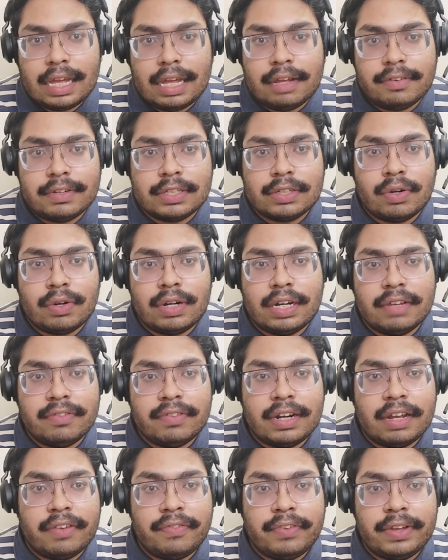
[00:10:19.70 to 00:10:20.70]
I was not
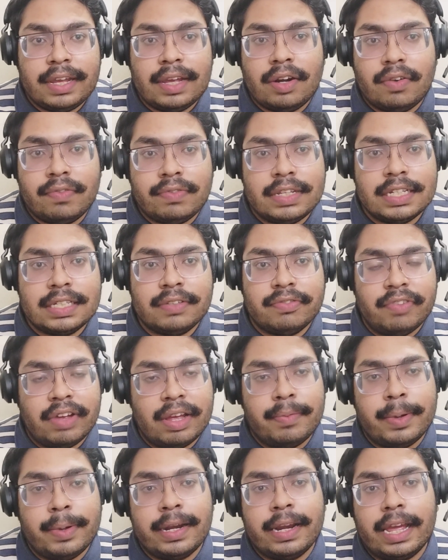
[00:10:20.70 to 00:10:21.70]
even aware of this
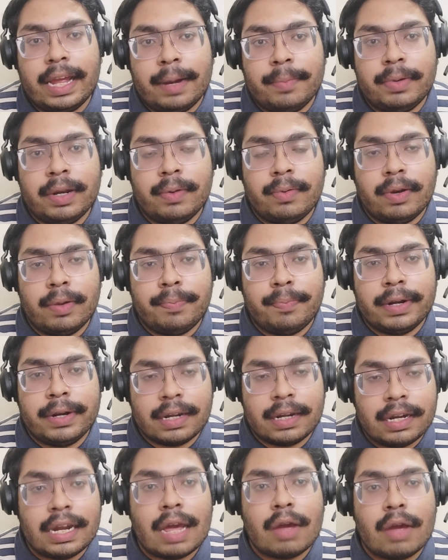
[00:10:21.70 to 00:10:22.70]
web and app
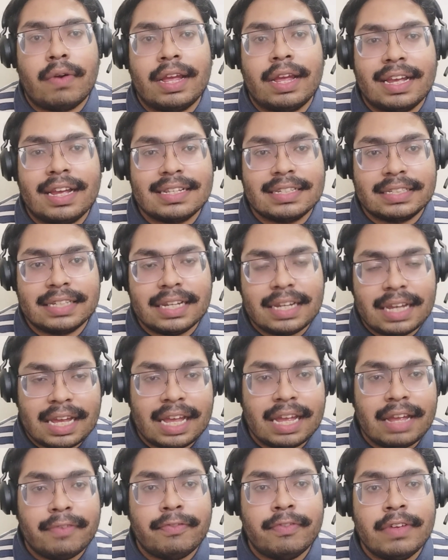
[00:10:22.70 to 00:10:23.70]
development. Now I can say
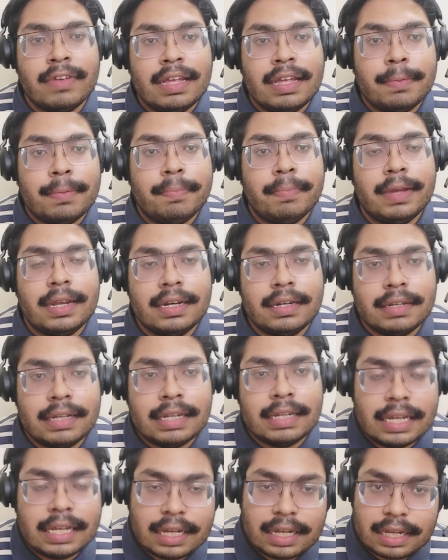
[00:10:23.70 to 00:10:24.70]
I have been
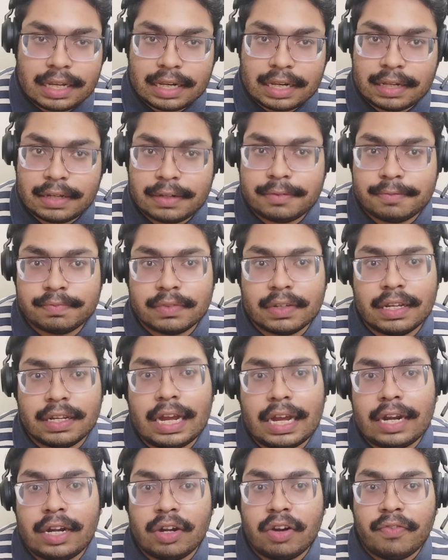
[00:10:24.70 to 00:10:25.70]

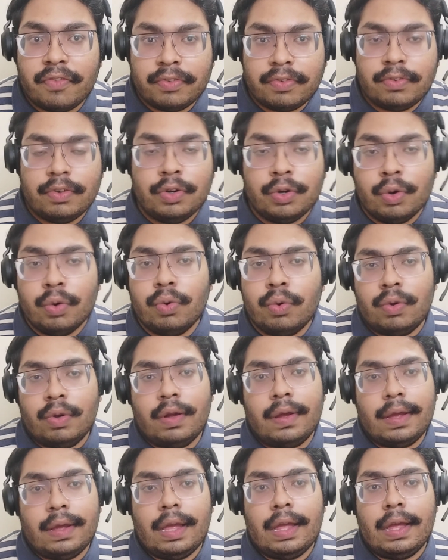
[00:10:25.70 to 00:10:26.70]
kind of
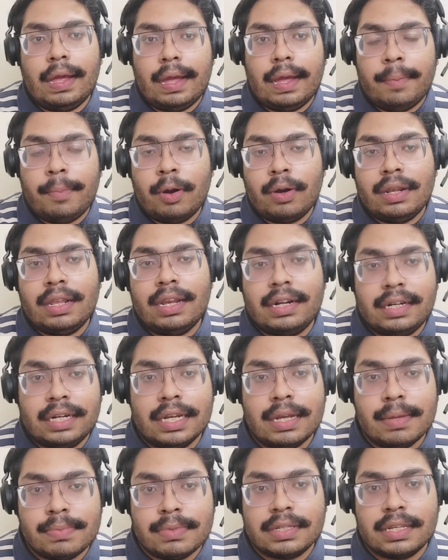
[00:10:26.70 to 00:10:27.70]
know about the
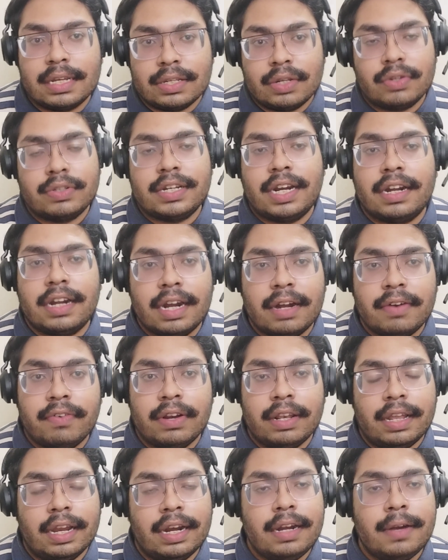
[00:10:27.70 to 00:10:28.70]
terms associated
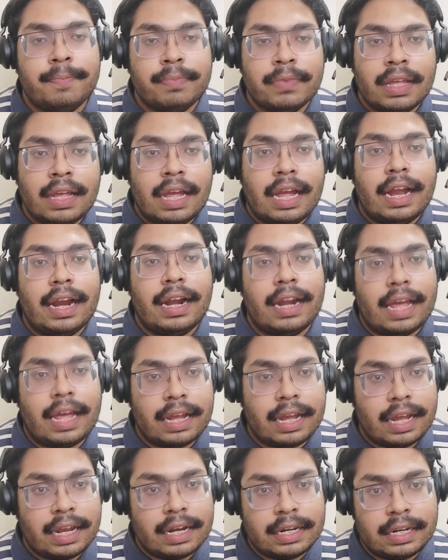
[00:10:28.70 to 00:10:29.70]
with that, and I
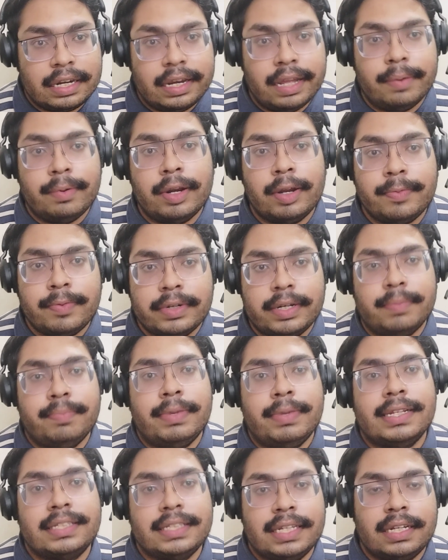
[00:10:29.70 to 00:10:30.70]
can develop the
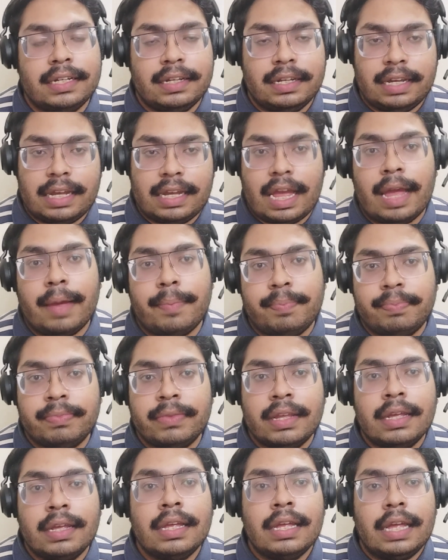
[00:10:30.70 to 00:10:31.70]
basic app
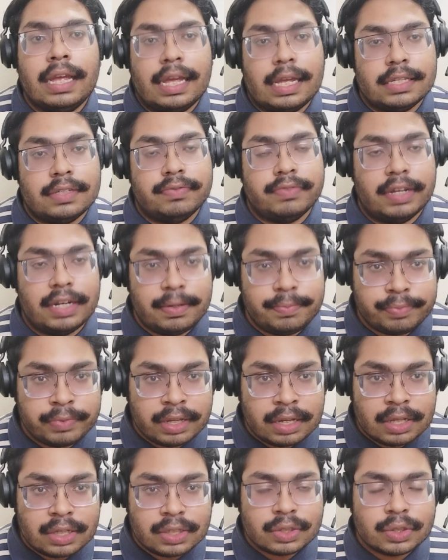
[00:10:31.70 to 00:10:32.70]
as well.
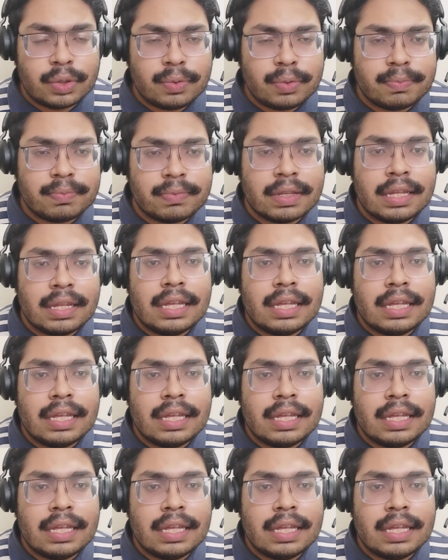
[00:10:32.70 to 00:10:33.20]
So